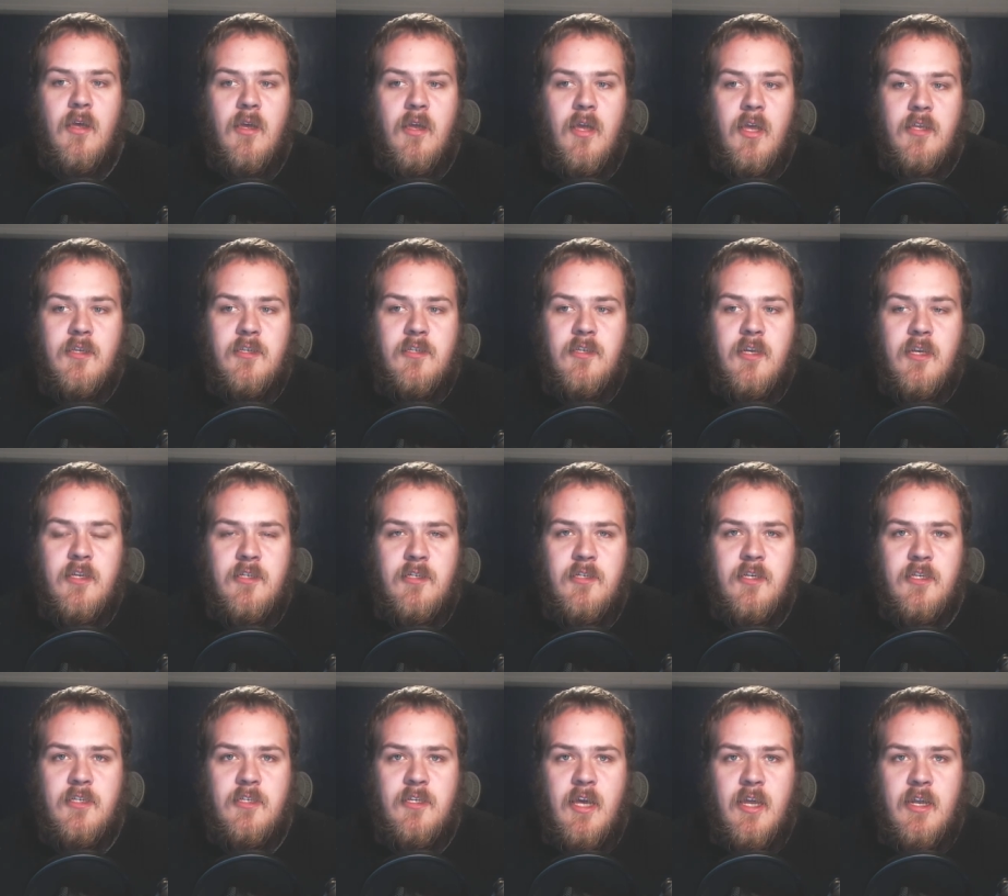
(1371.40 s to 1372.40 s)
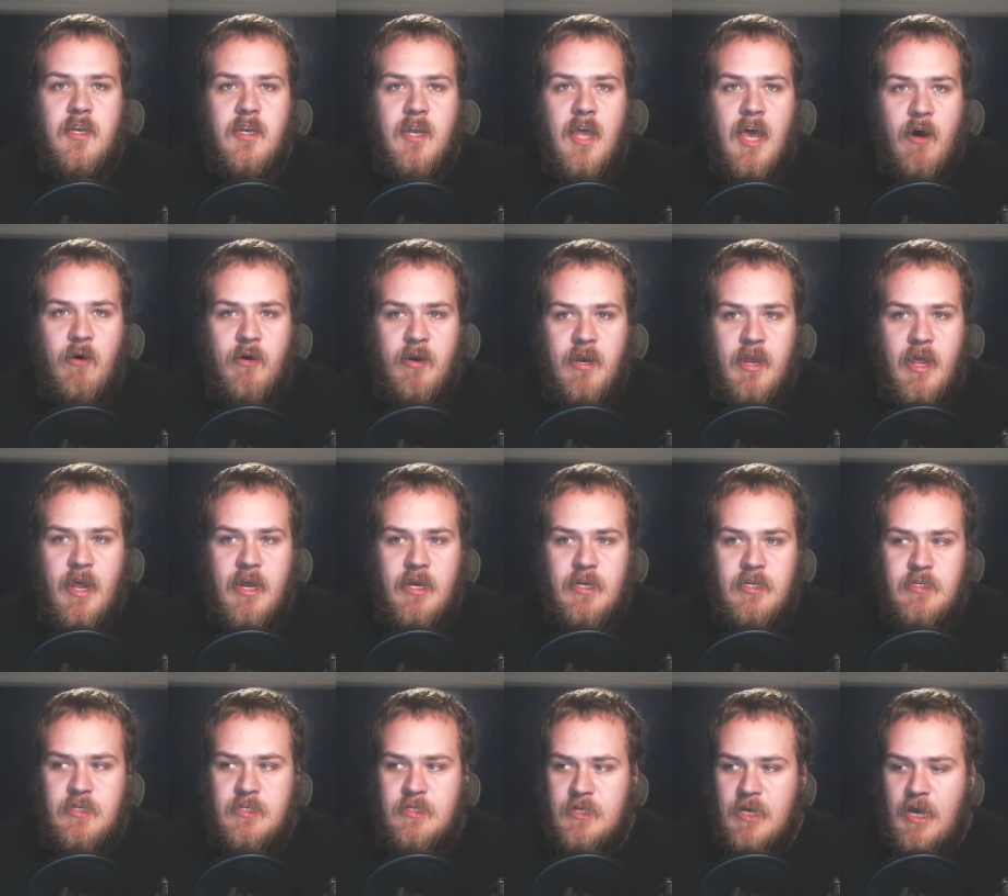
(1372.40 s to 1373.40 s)
it's it's just that
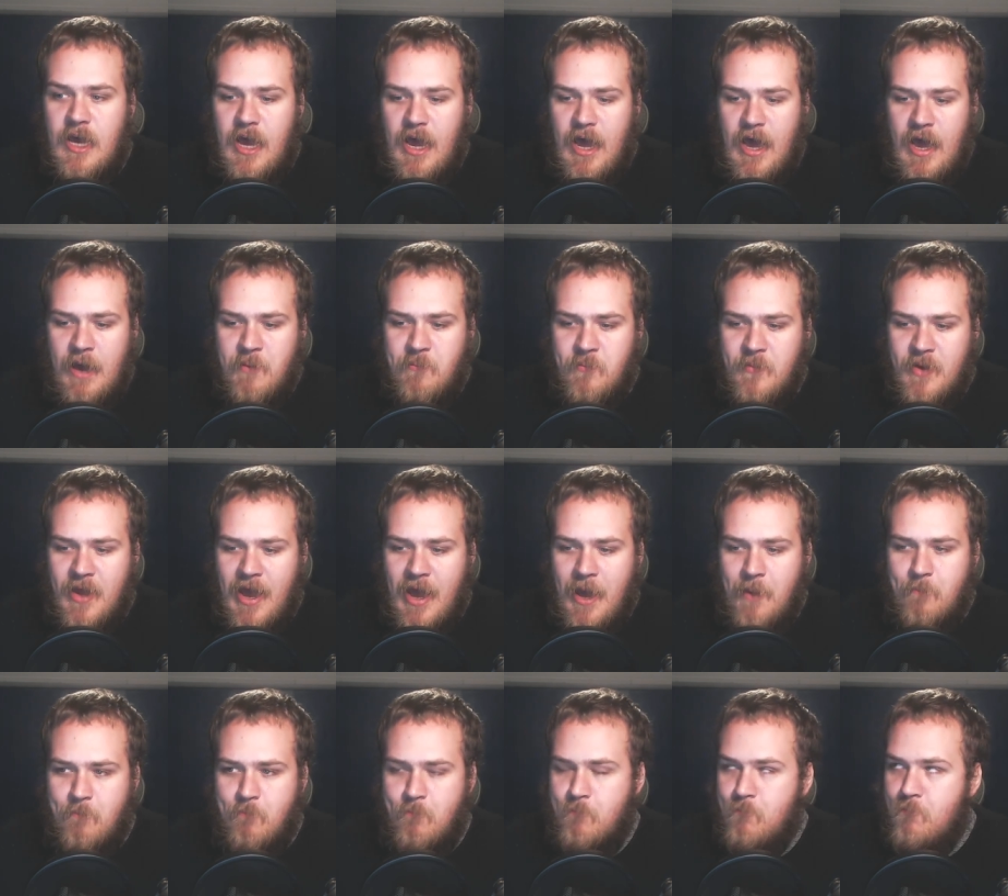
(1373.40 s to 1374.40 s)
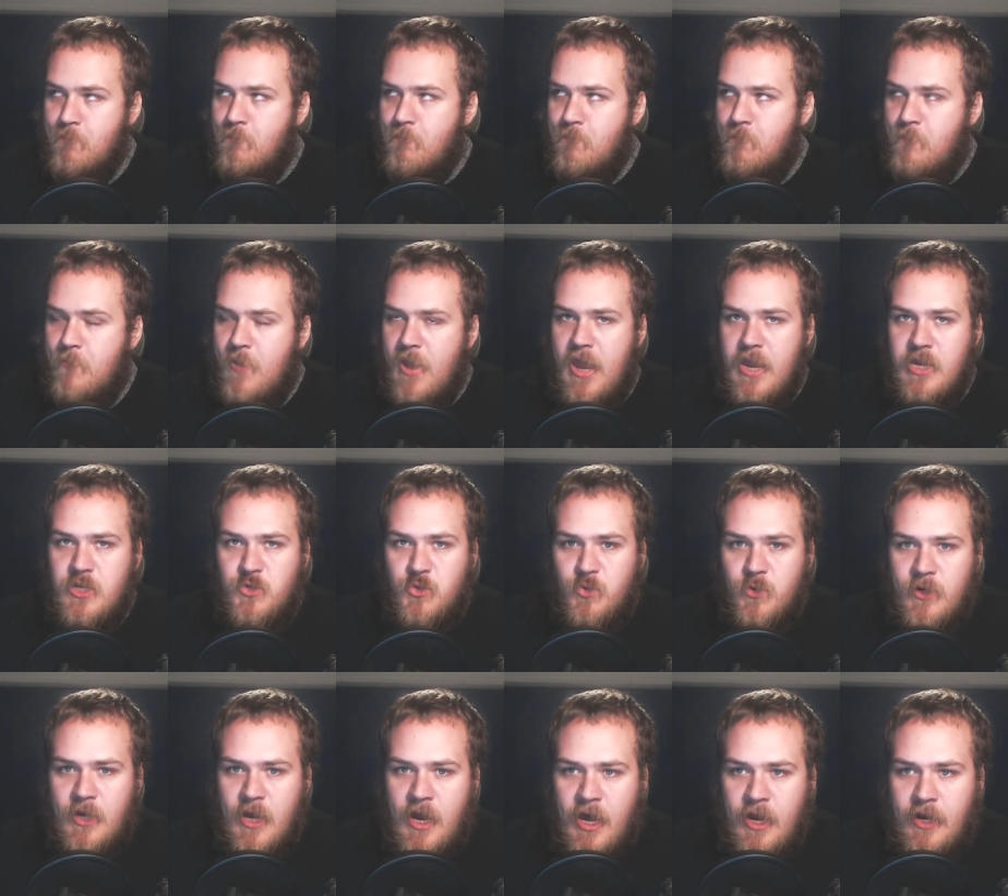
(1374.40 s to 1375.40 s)
nowadays I'm not
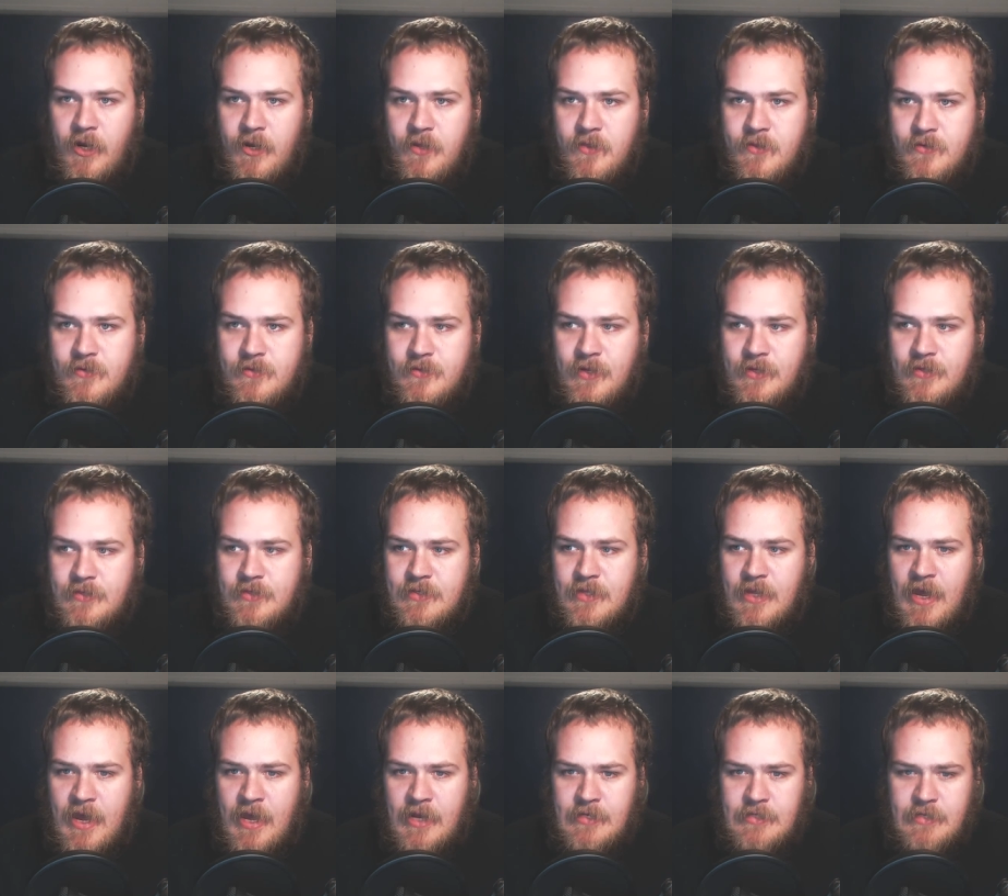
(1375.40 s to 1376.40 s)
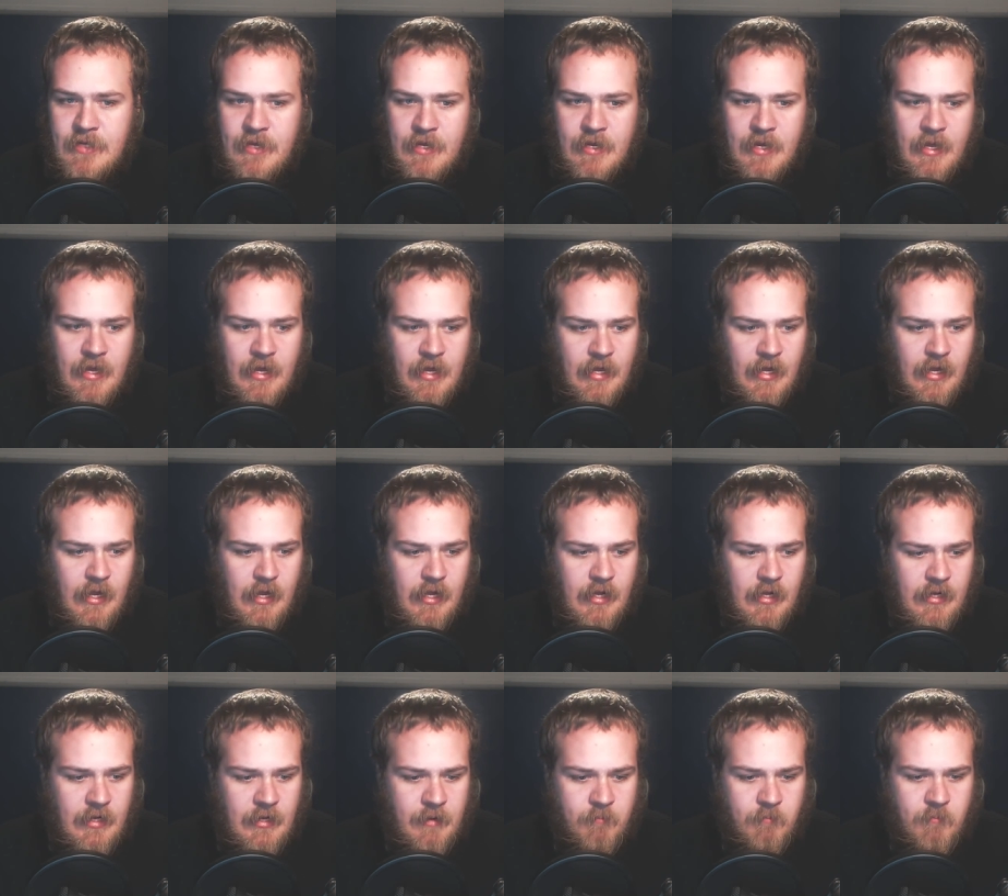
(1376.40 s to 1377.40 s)
patriotic in the sense that
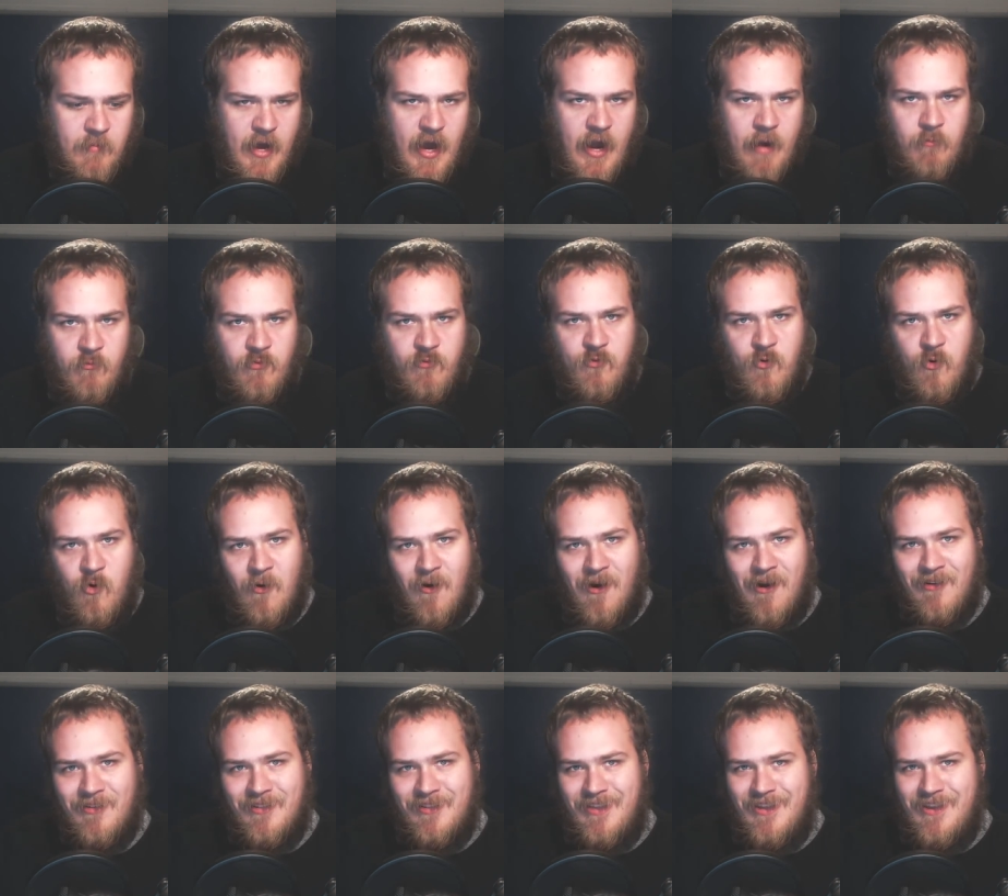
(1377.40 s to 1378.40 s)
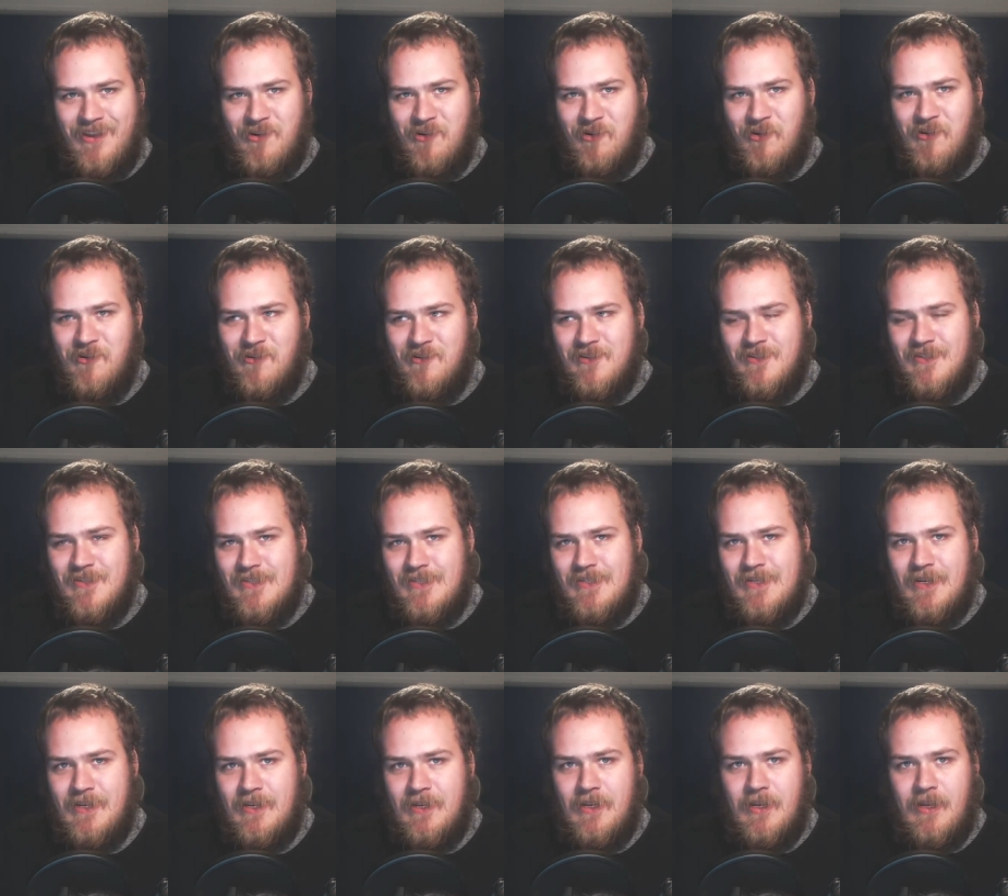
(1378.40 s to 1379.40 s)
um, I'm for our leaders.
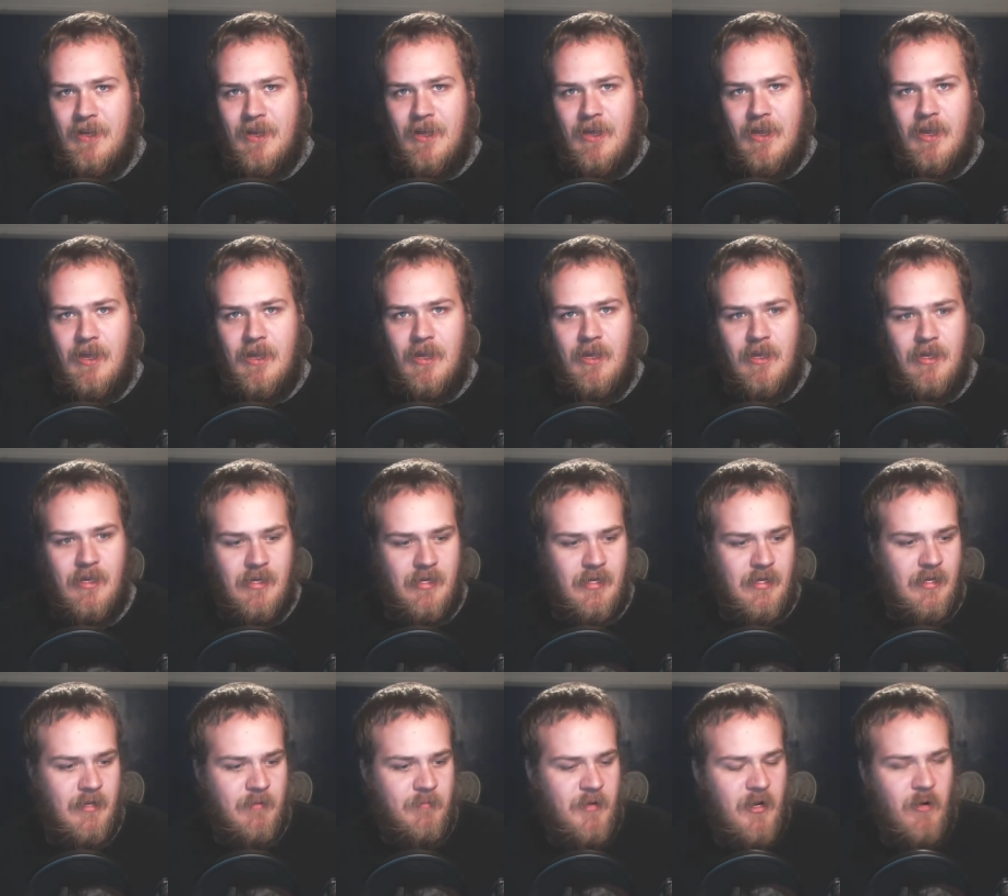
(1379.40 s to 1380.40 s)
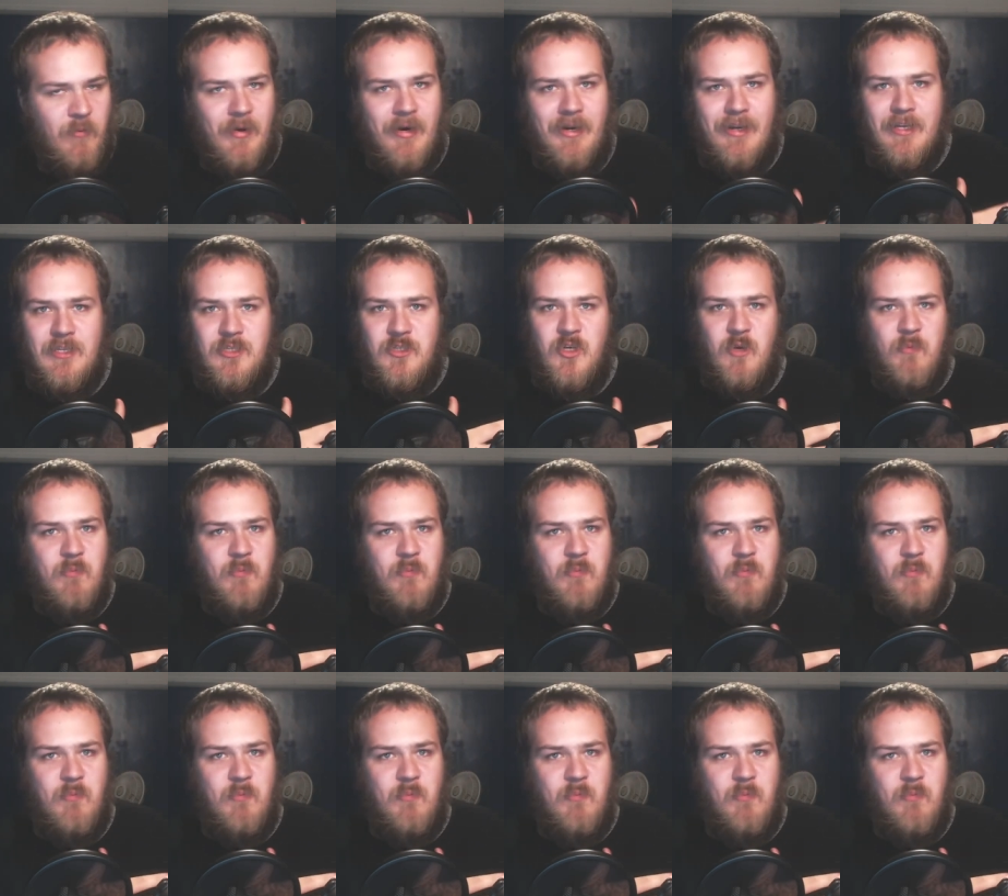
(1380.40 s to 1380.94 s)
Um, I don't want to get too